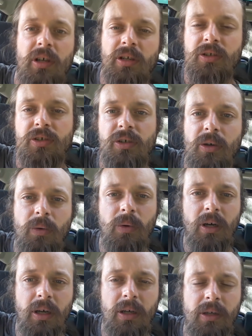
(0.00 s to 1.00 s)

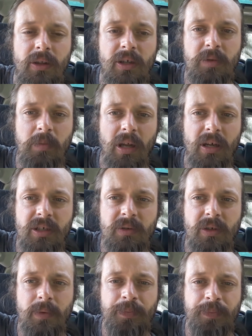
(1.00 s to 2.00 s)
into this place